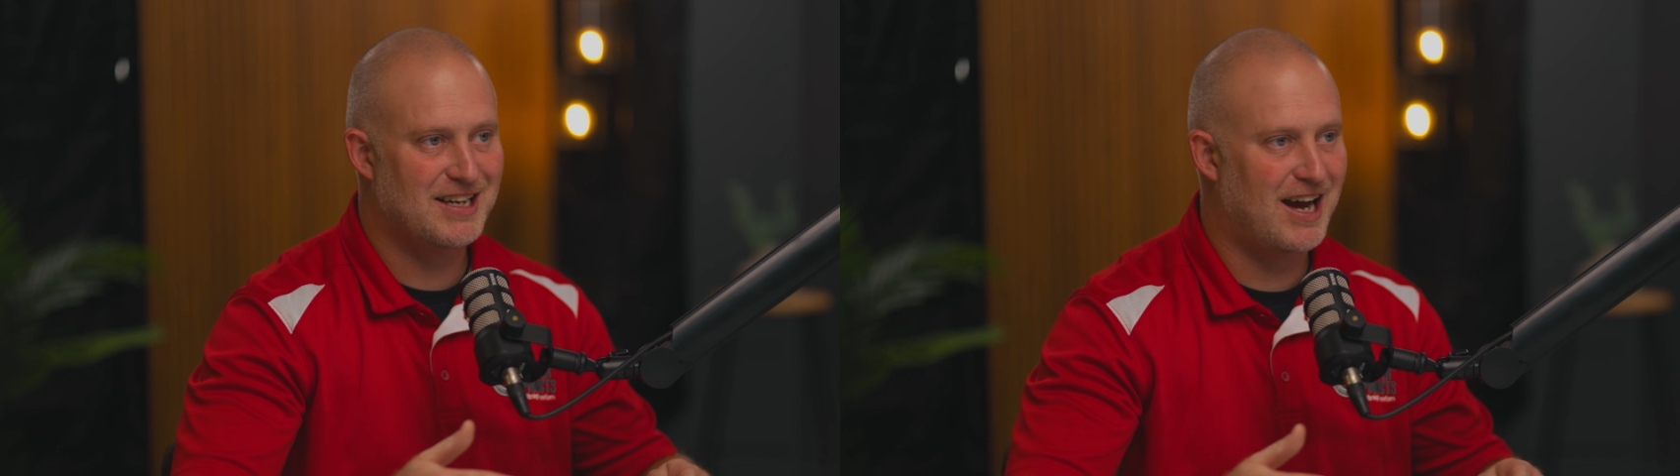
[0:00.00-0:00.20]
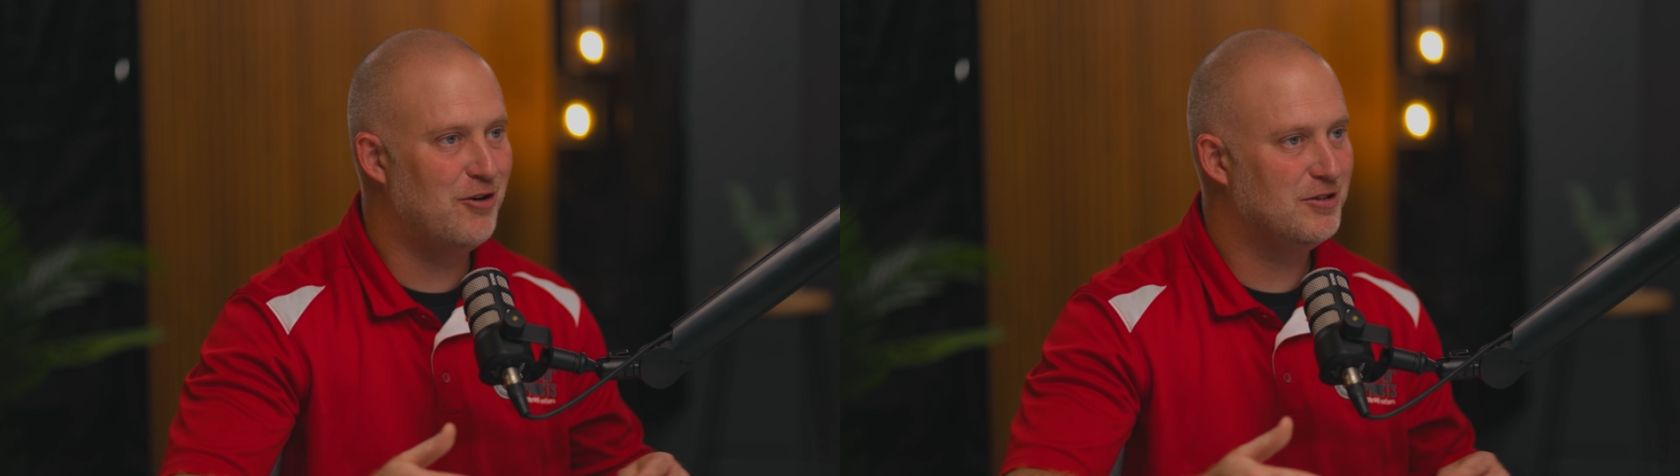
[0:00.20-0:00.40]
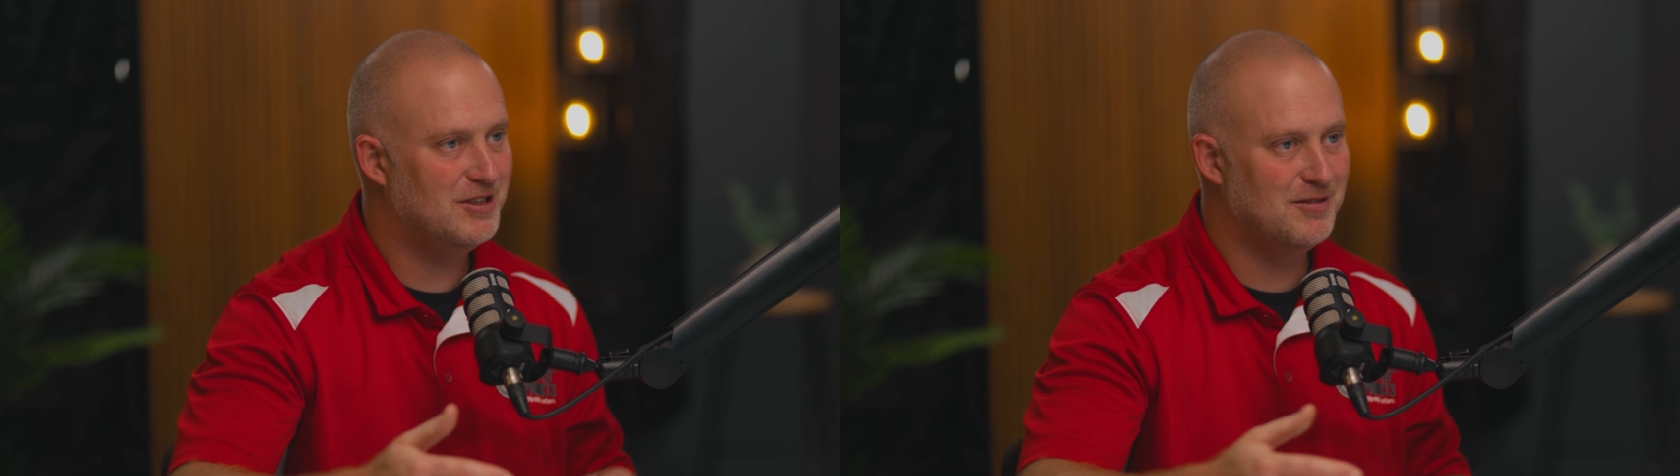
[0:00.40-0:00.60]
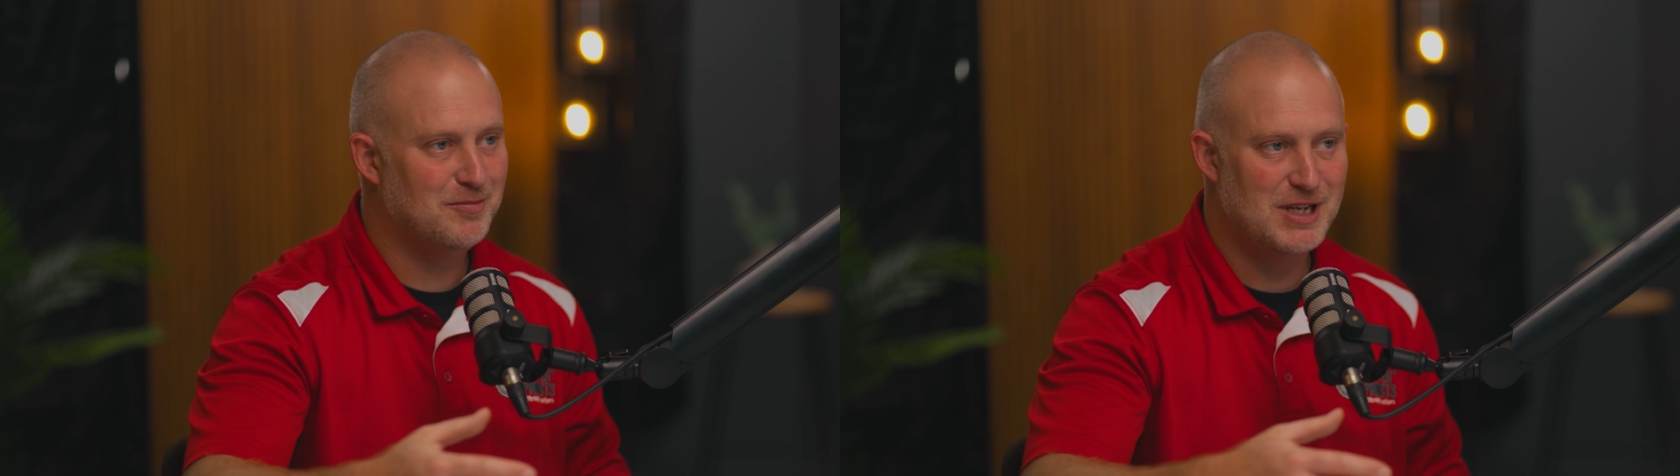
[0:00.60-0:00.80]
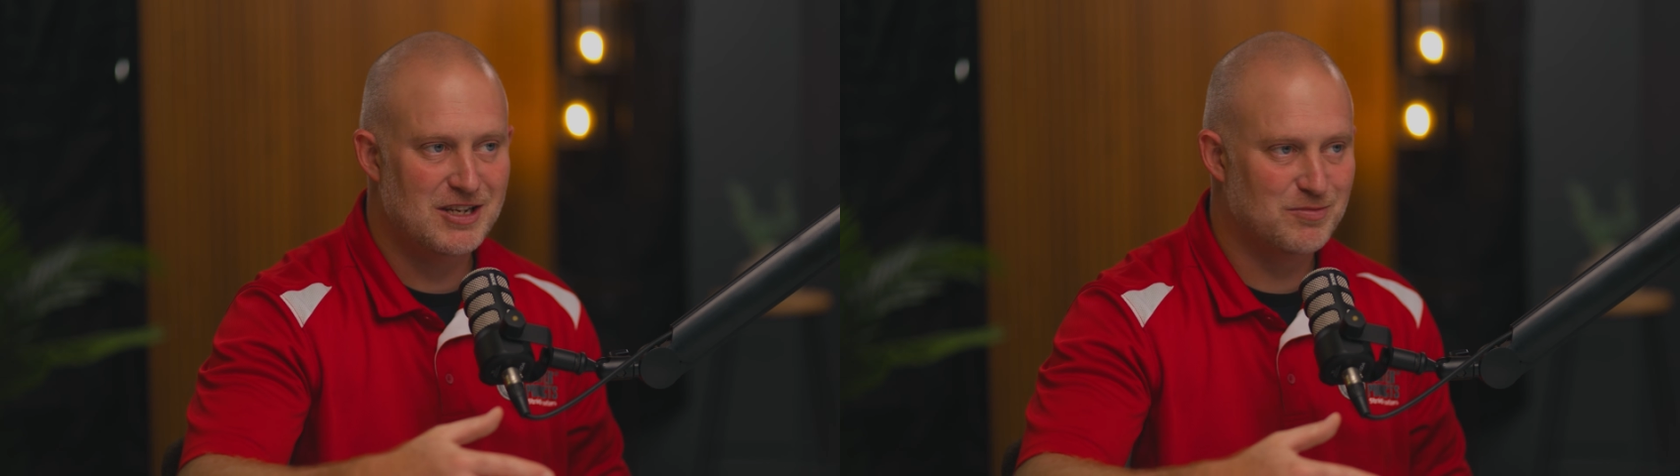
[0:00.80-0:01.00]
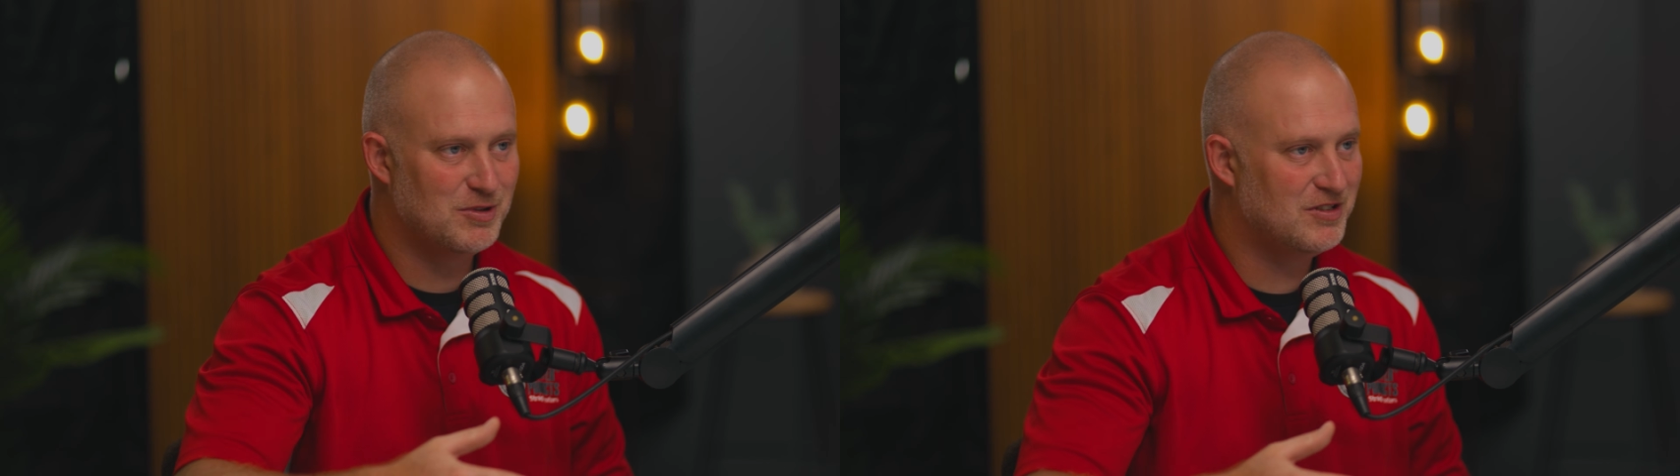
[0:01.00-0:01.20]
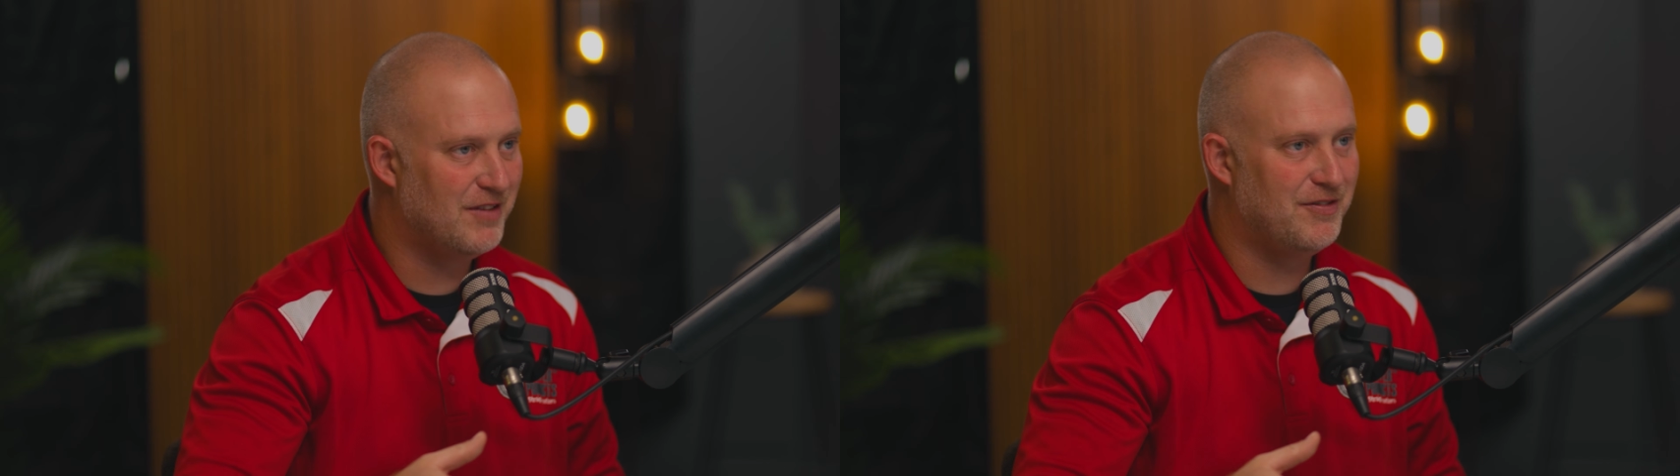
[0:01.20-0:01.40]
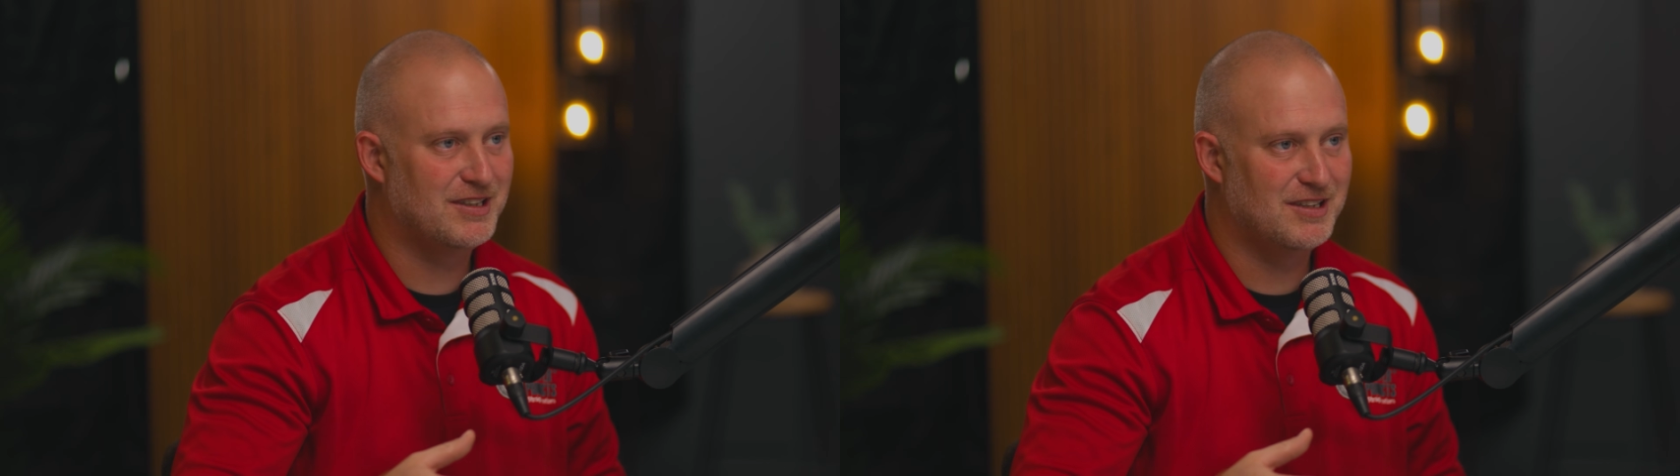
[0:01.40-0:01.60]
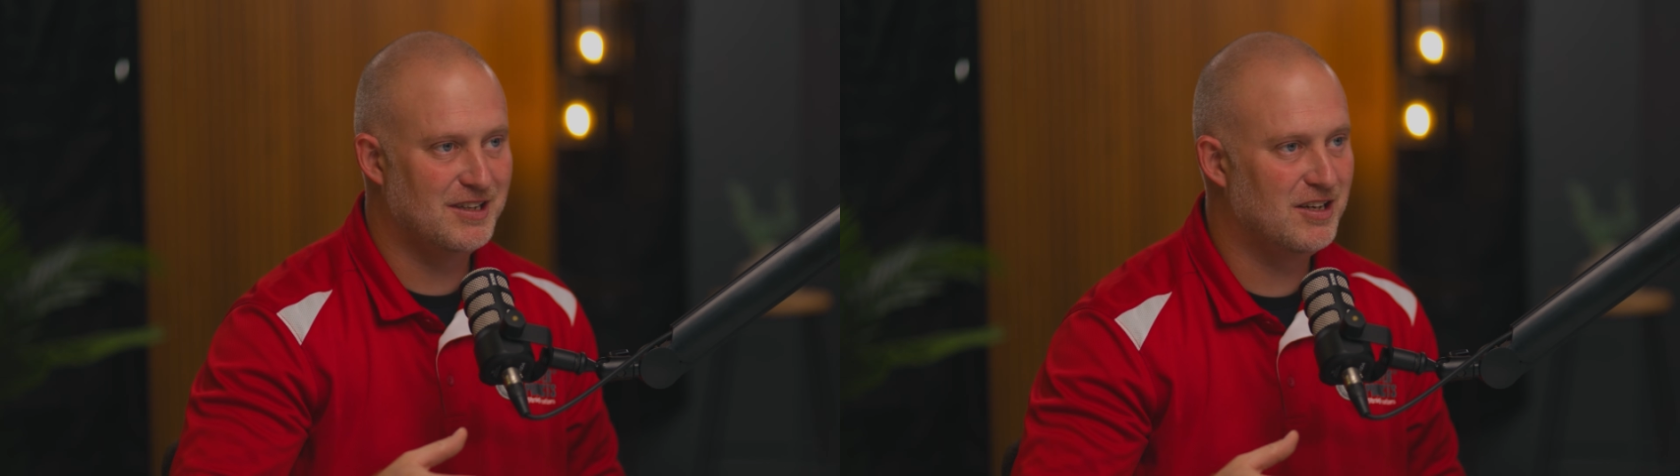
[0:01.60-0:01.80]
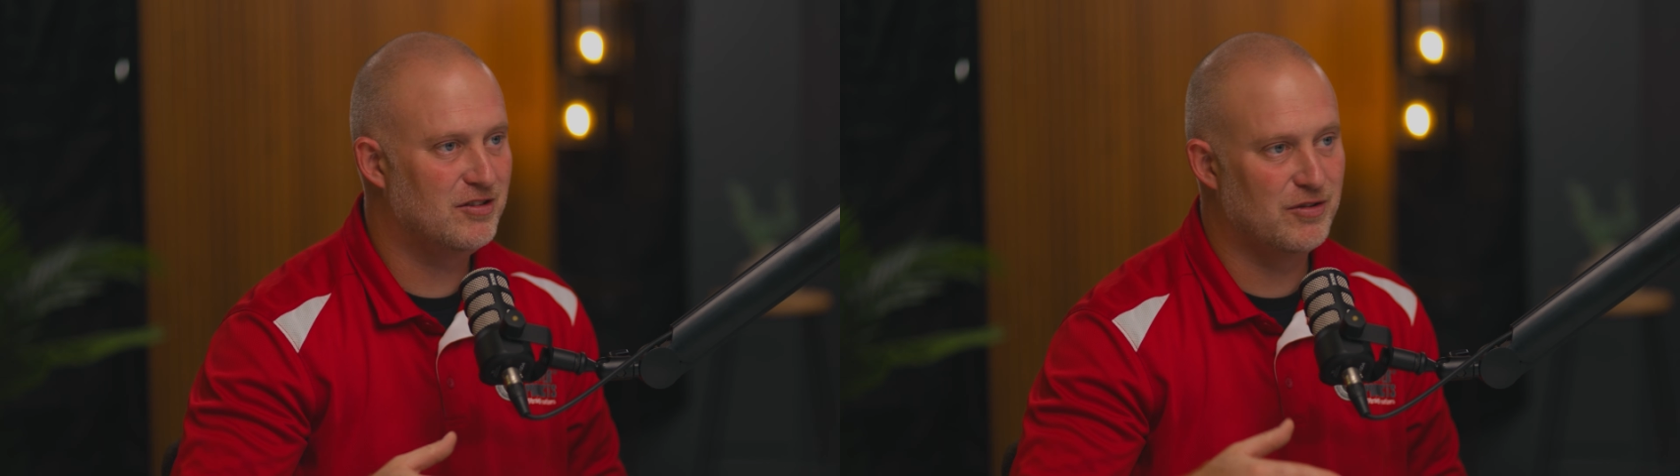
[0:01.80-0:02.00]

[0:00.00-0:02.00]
out to be specific to this.